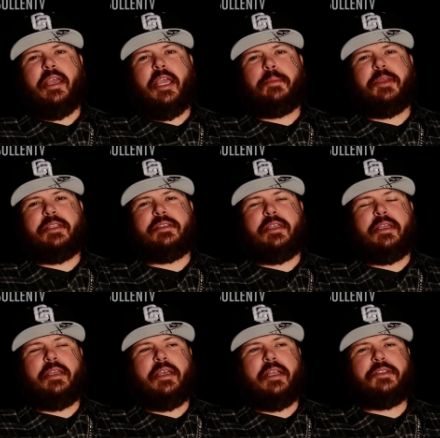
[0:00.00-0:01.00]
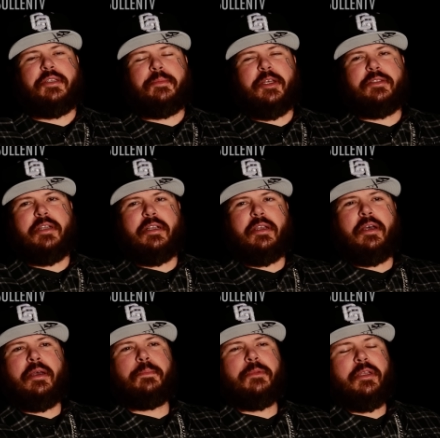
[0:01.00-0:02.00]
apt at
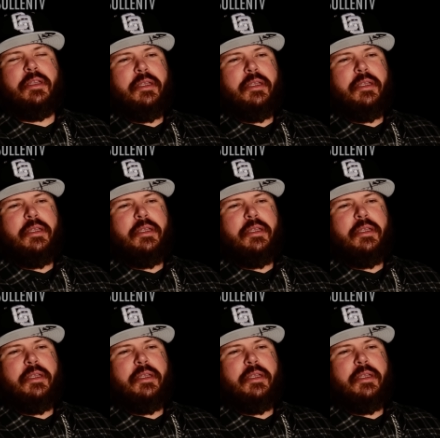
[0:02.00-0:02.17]
gmail.com